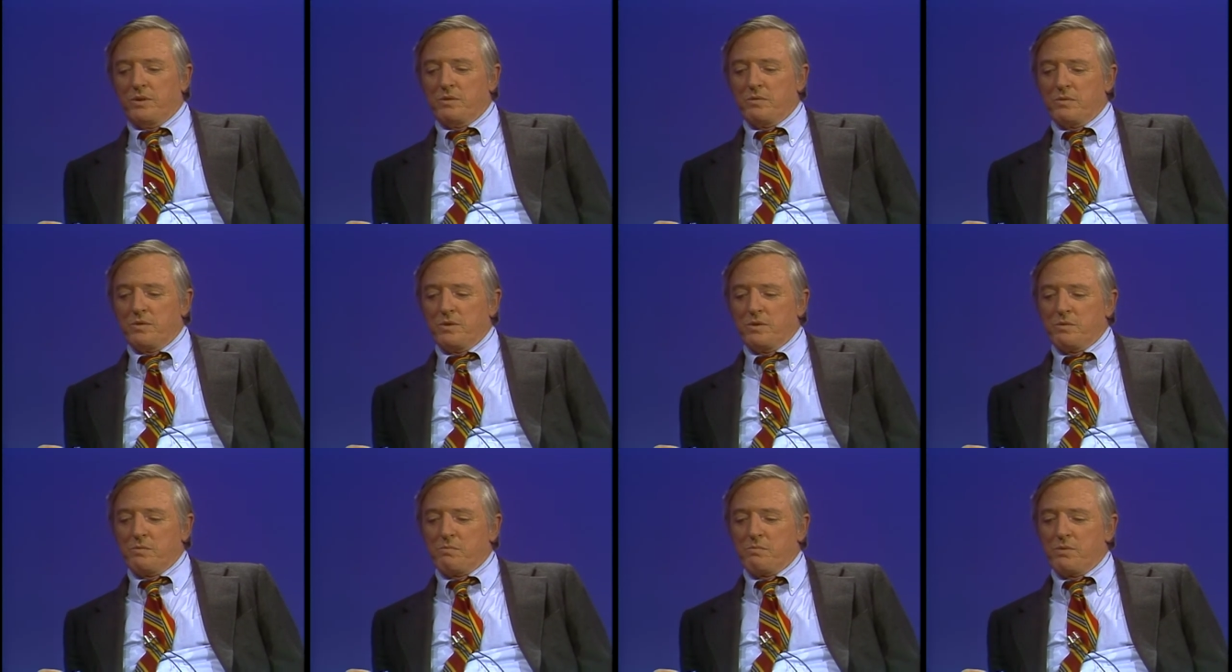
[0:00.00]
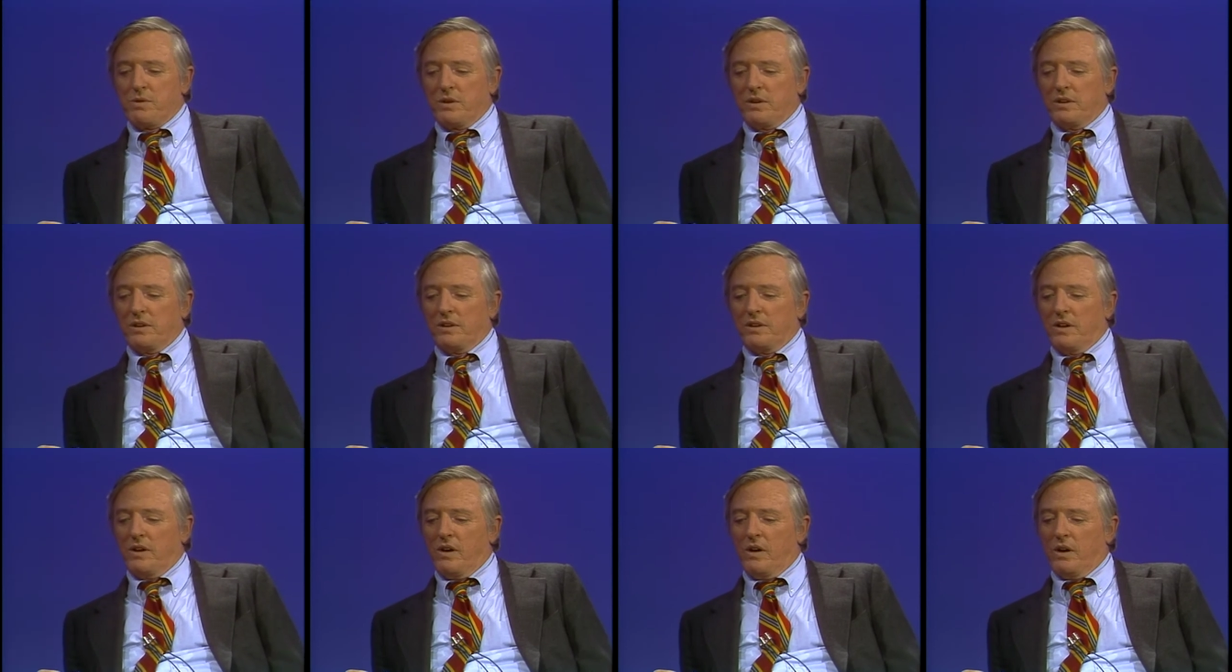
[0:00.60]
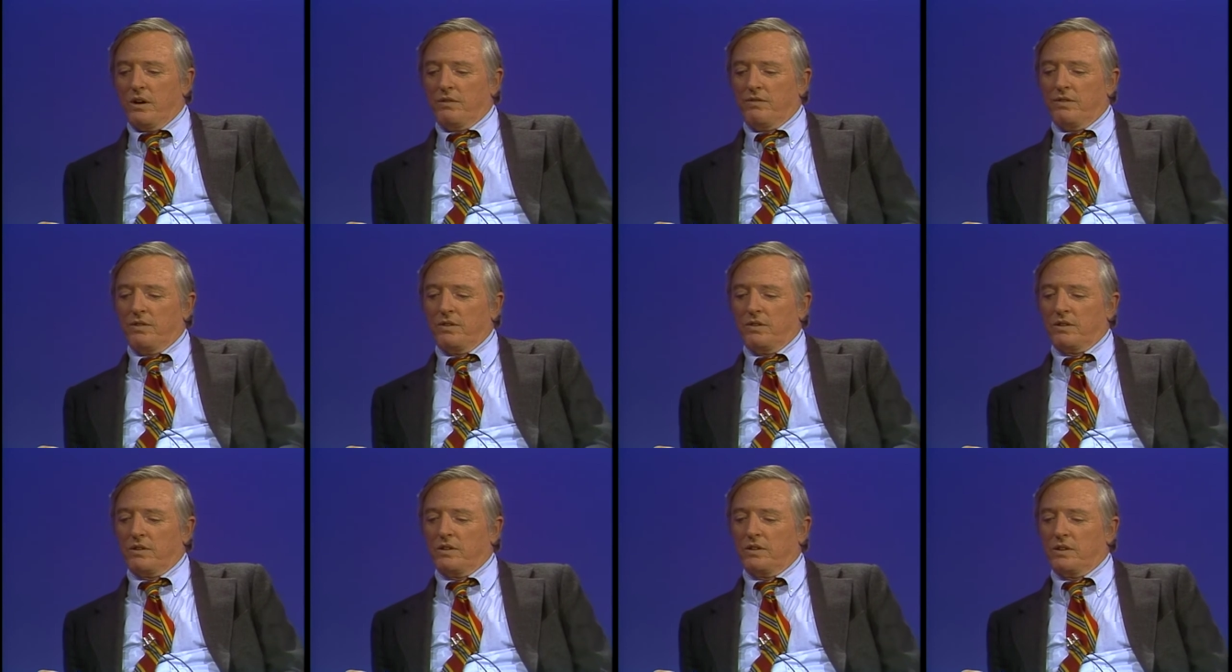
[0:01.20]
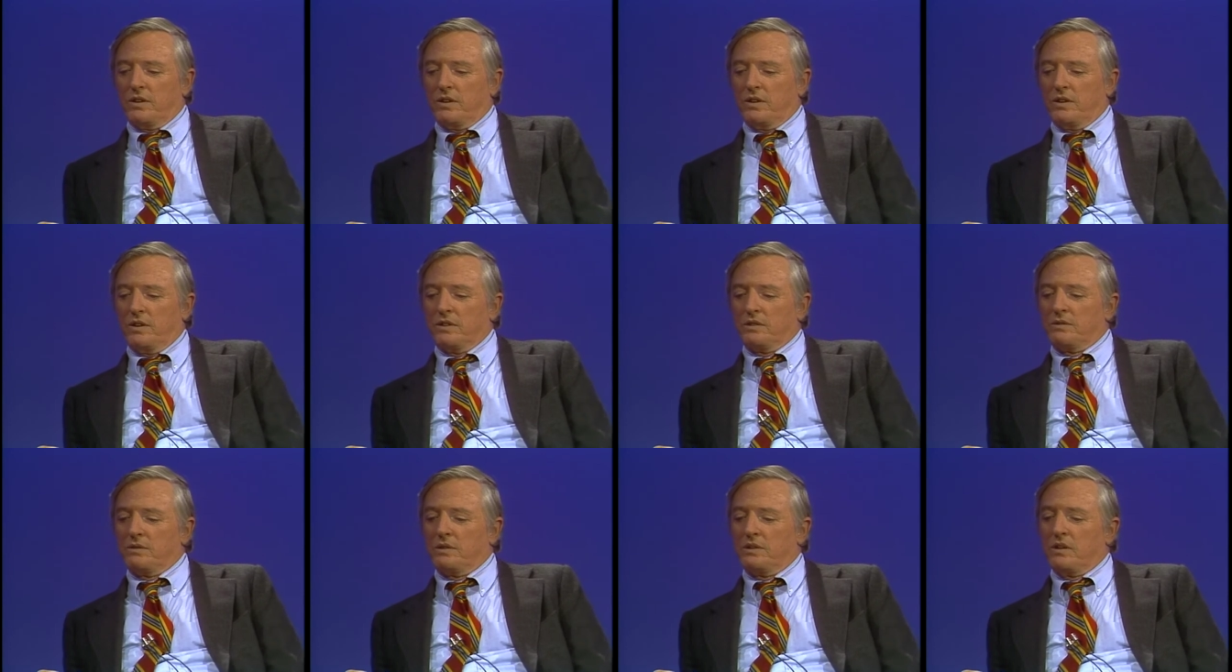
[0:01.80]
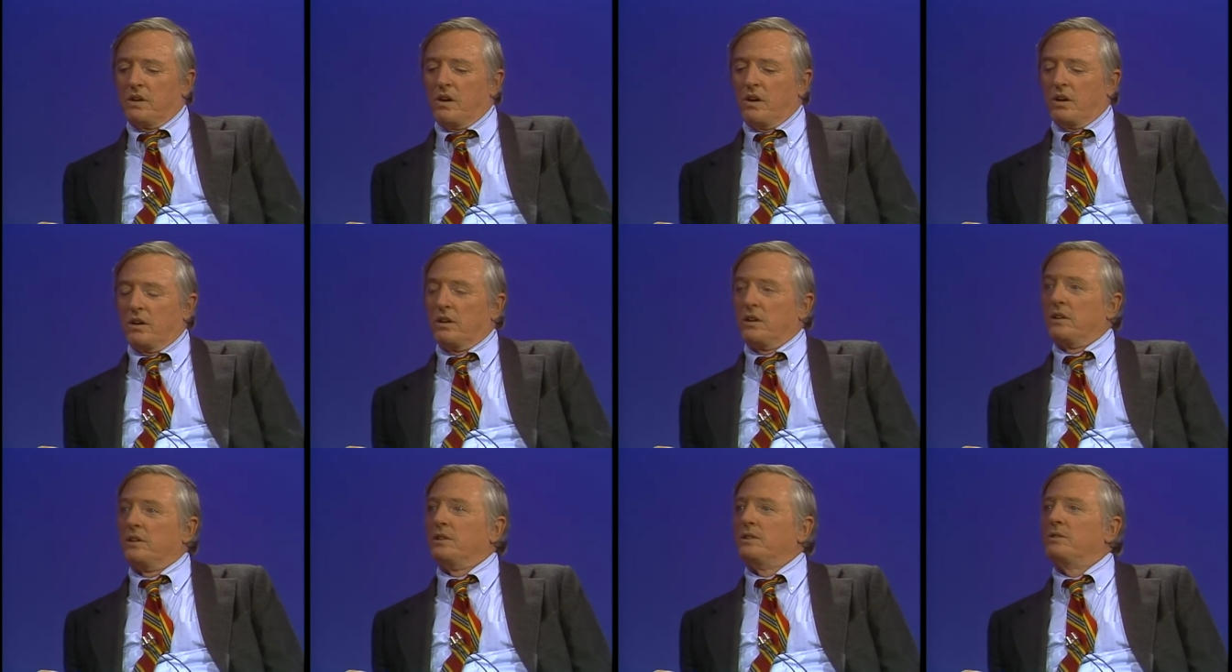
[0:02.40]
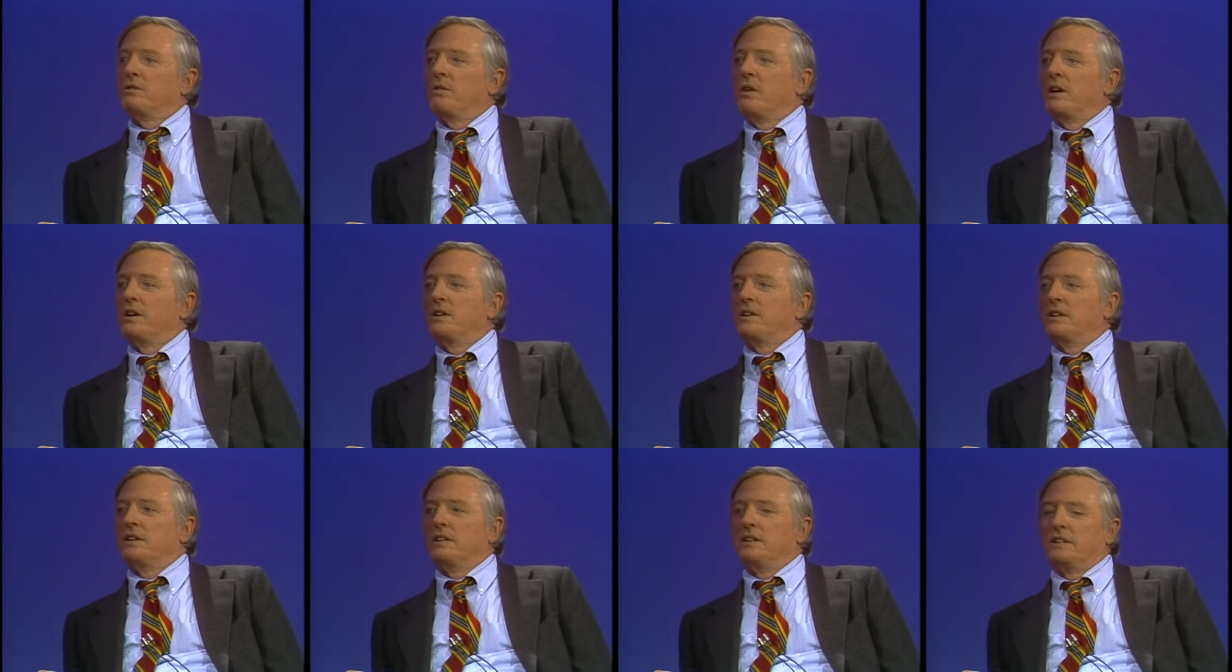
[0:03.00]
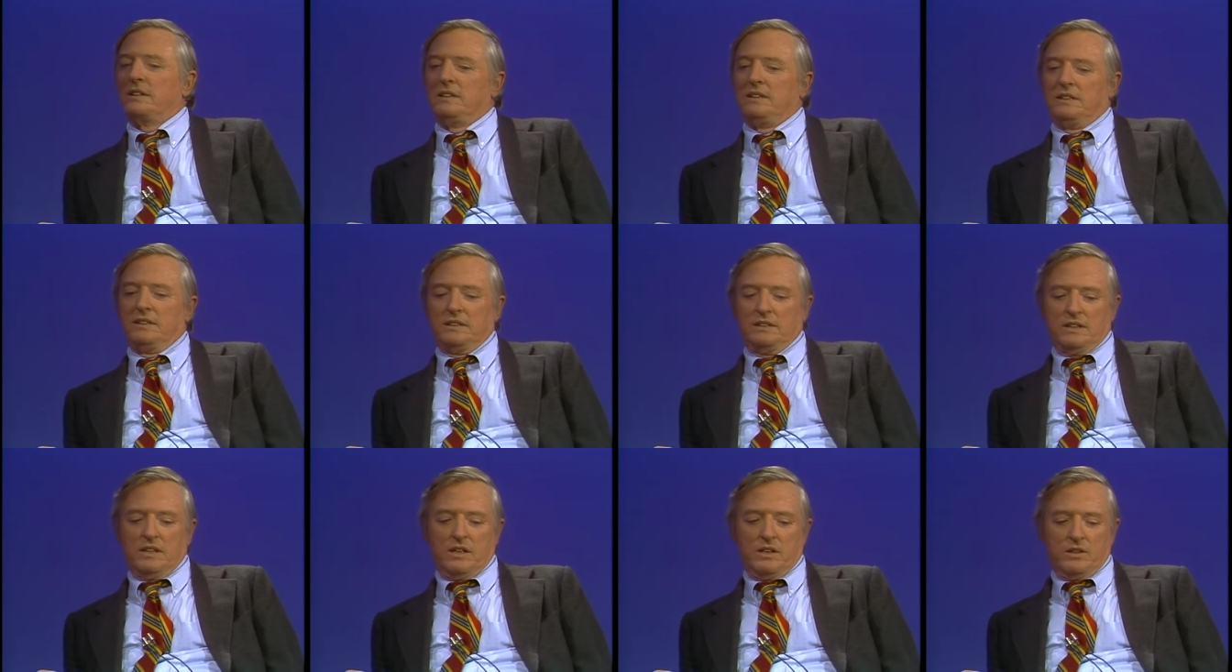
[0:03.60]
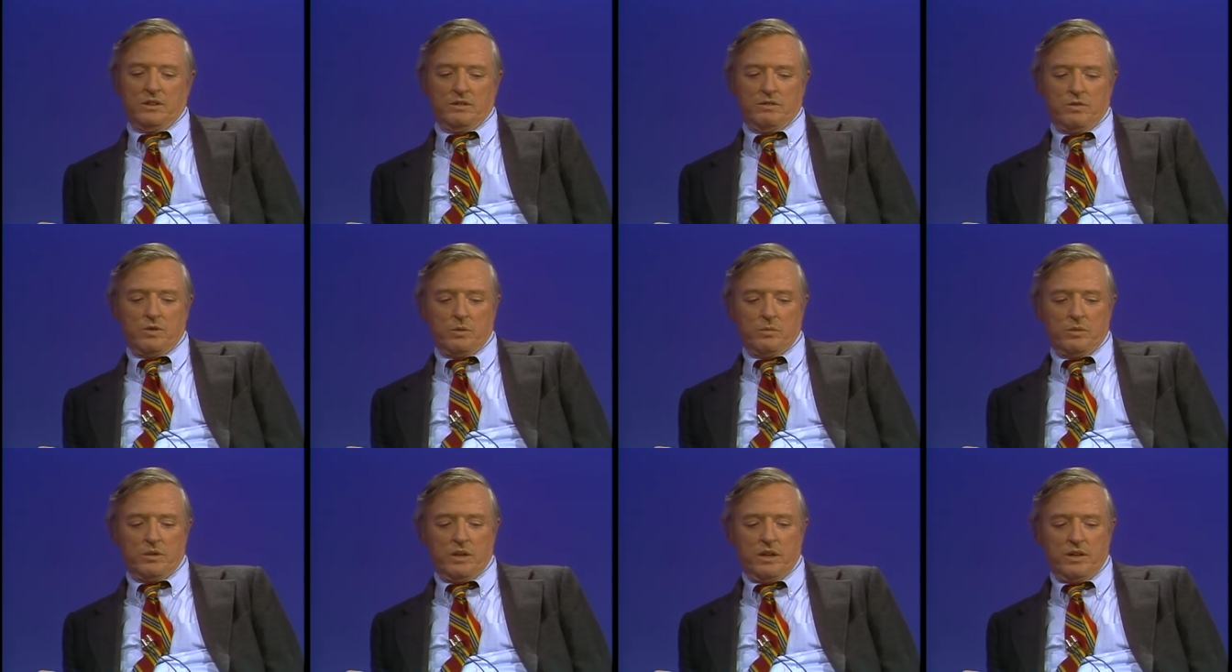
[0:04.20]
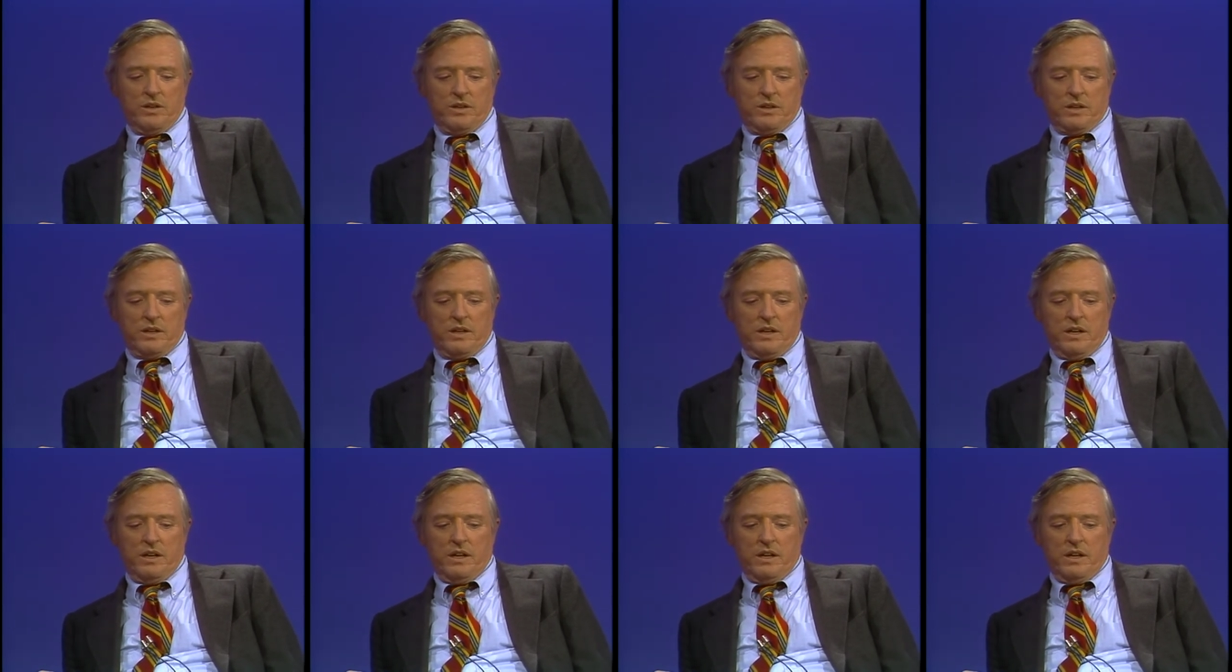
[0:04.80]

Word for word: you, you put an artful rhetorical construction on your formulation.